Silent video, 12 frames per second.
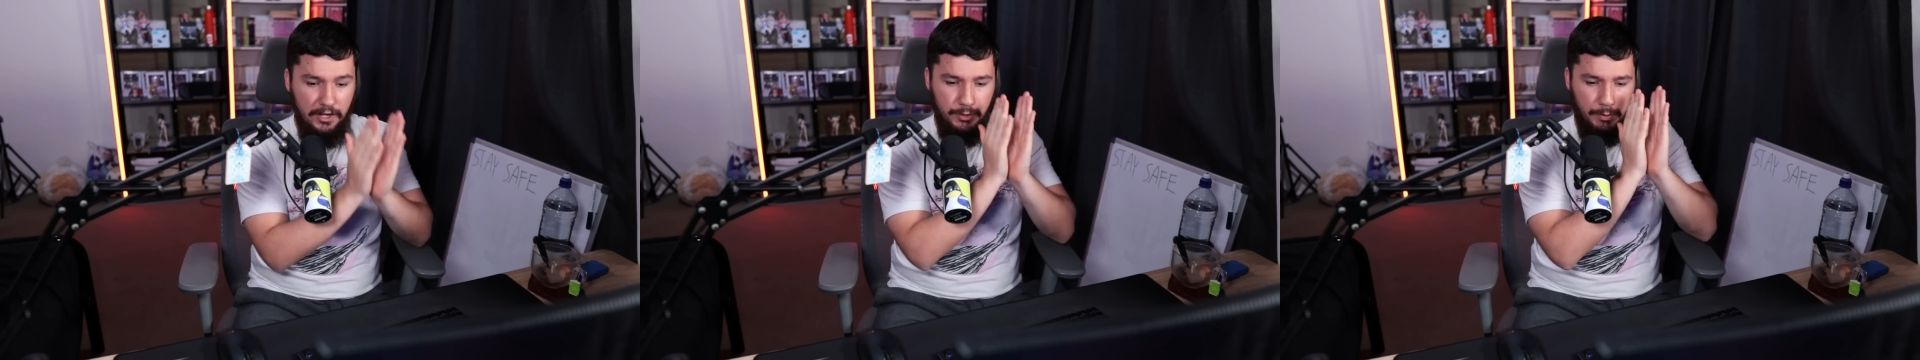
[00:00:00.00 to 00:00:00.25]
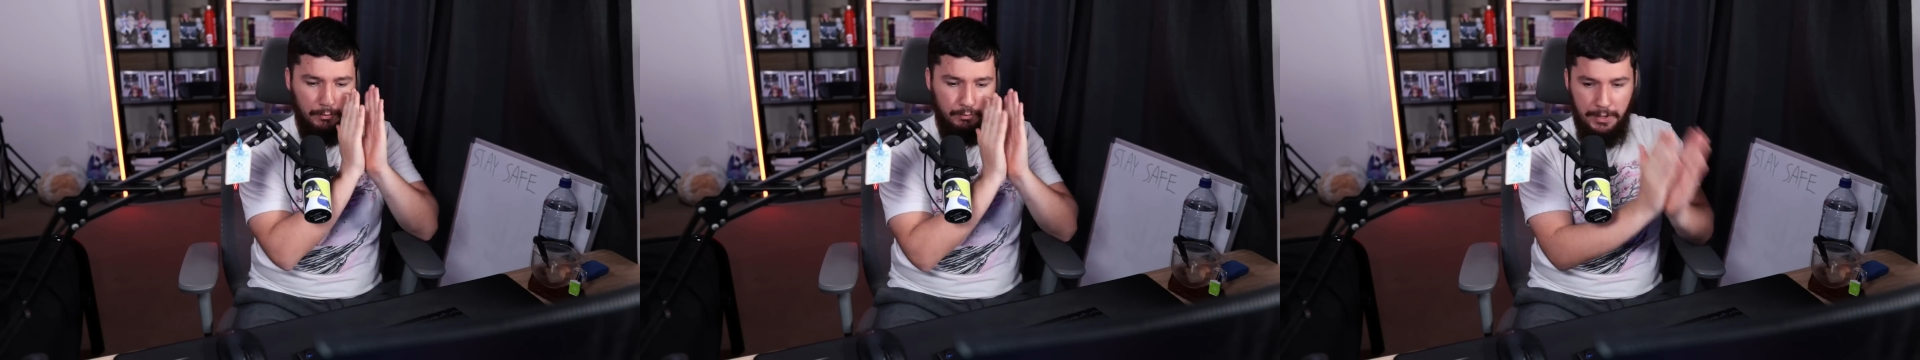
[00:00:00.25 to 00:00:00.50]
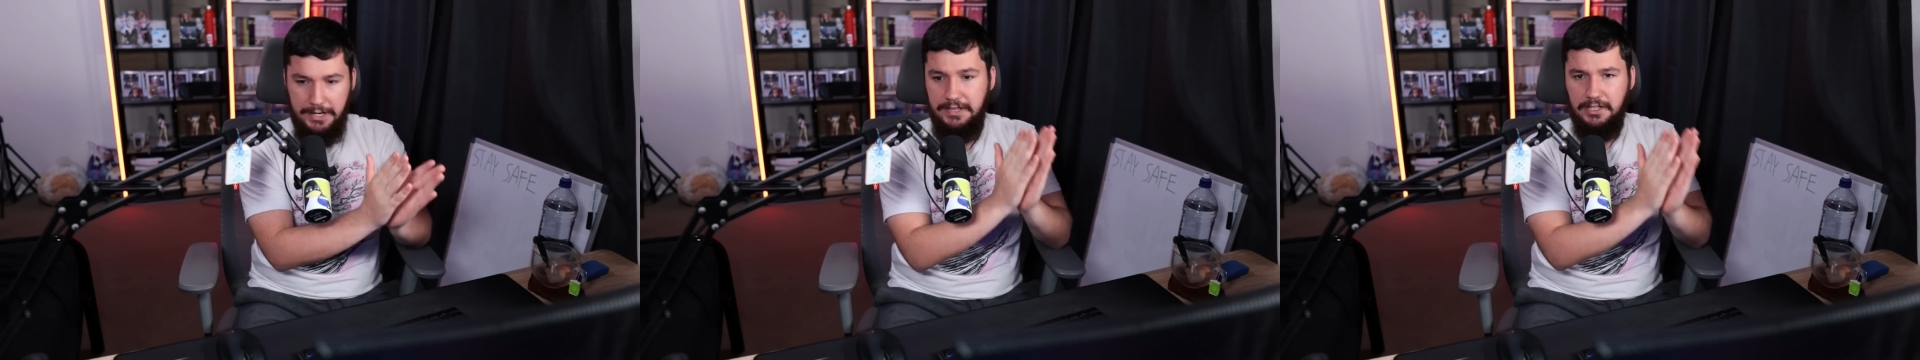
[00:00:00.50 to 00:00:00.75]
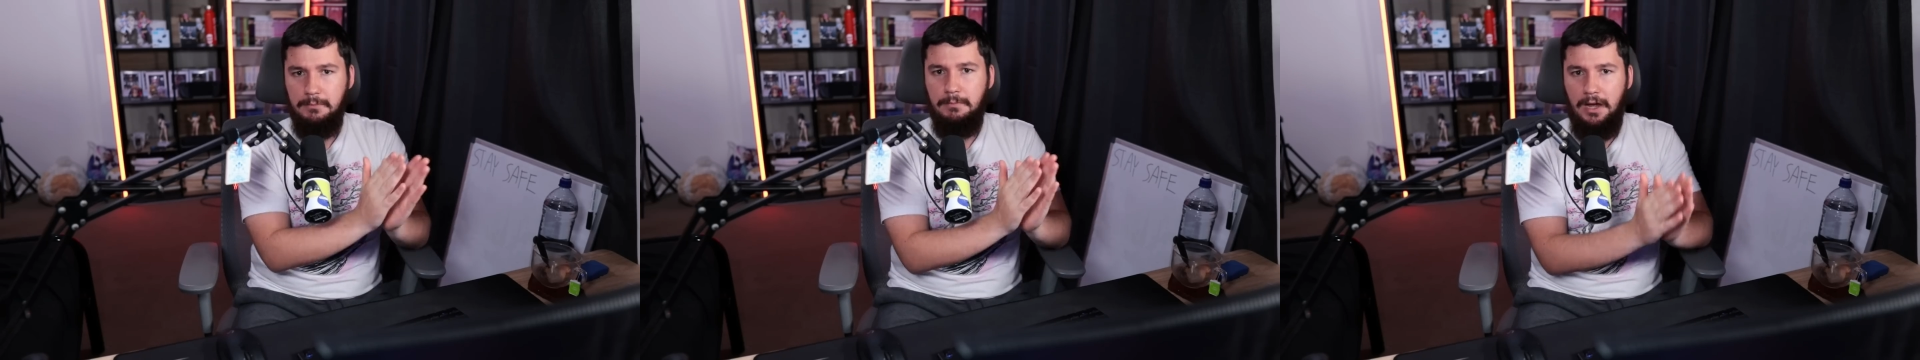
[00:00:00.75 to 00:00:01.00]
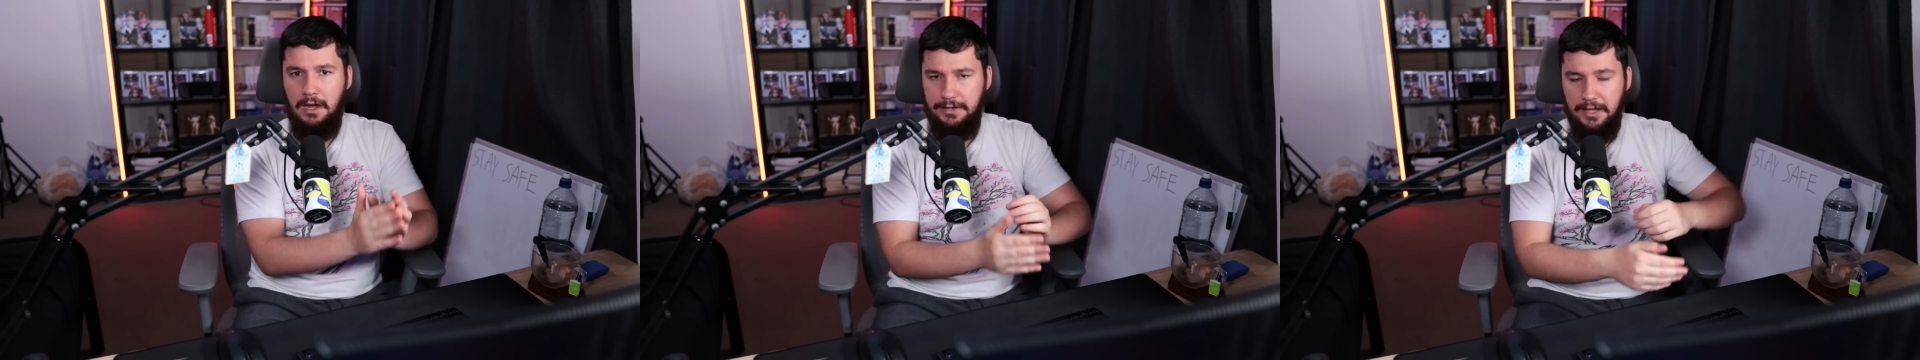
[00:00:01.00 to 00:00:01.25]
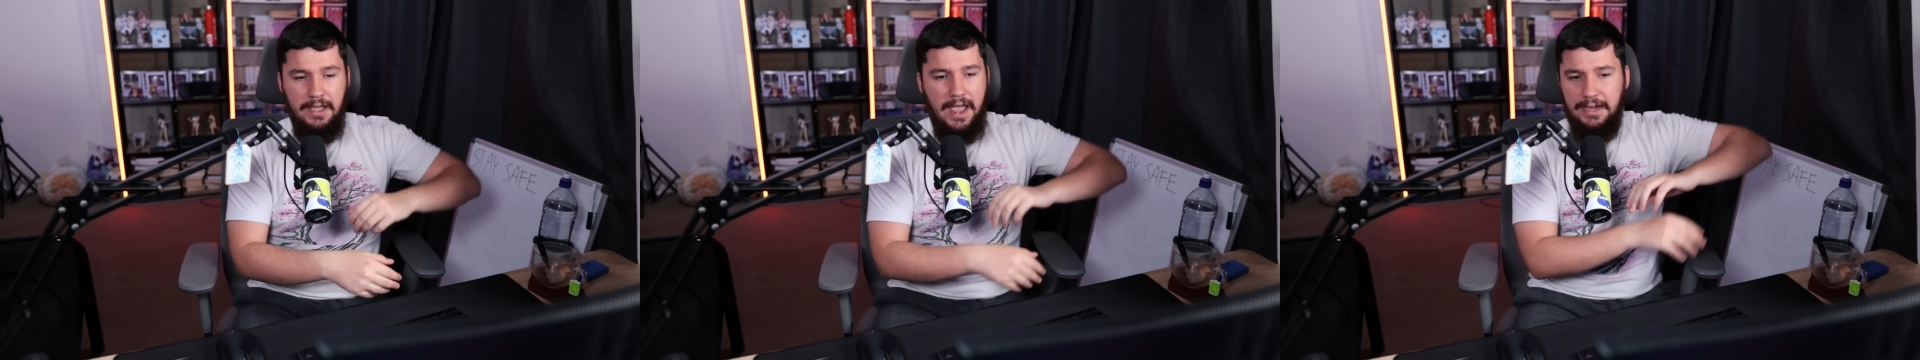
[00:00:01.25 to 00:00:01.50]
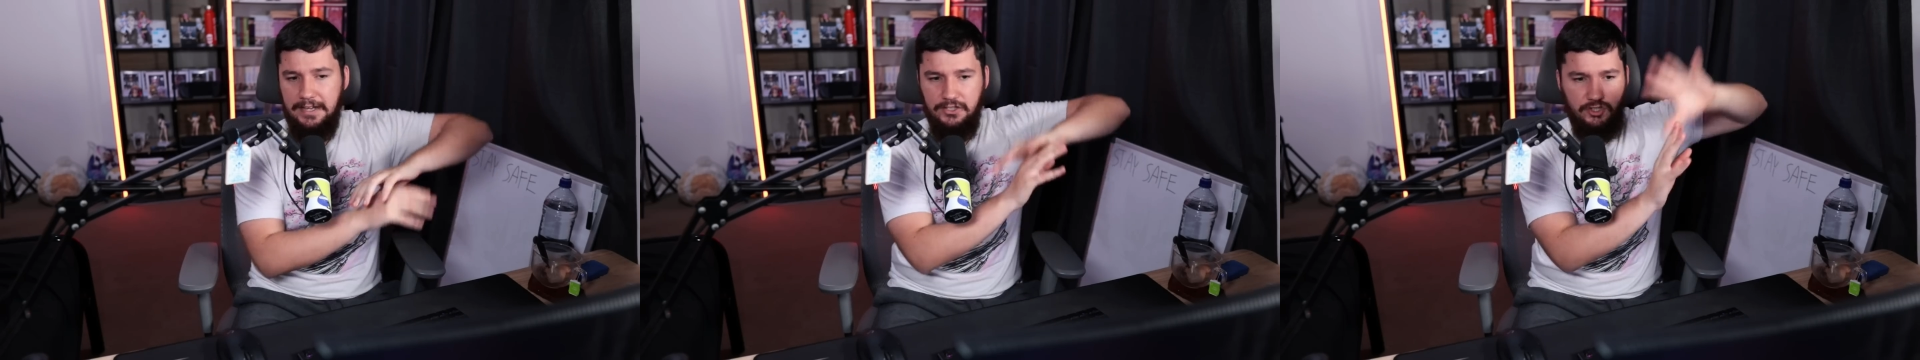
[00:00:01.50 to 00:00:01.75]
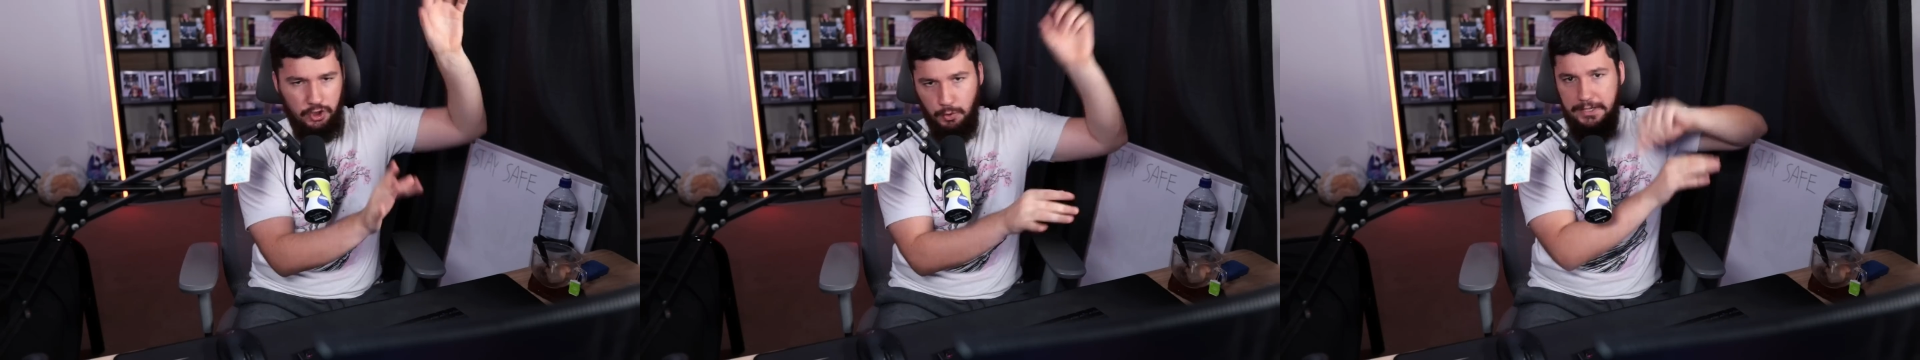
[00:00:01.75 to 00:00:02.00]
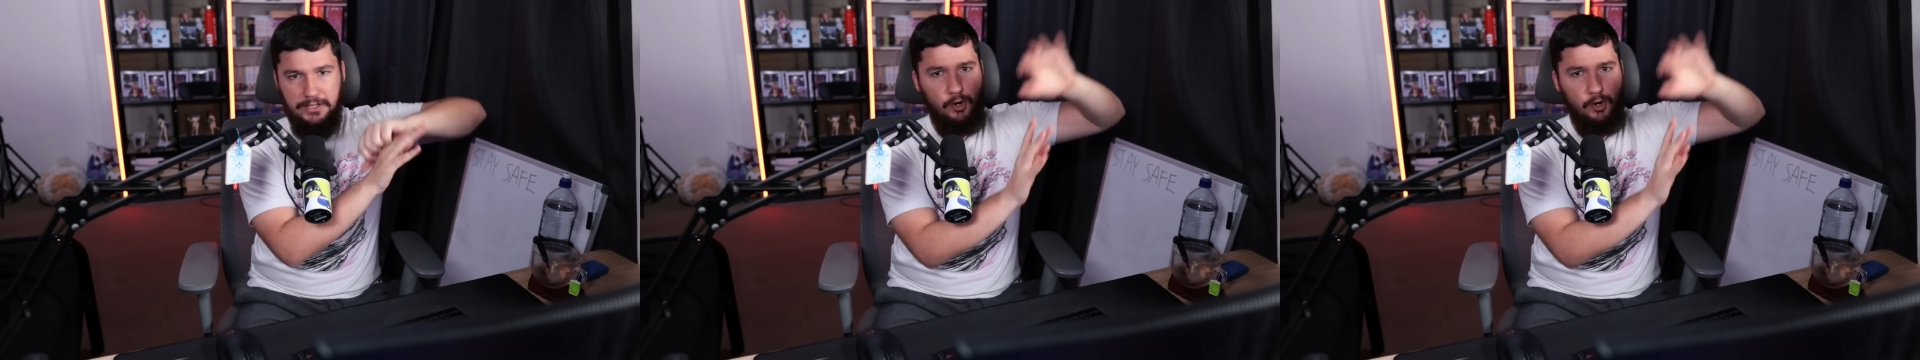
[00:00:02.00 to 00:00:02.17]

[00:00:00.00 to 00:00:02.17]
you are running the command and is doing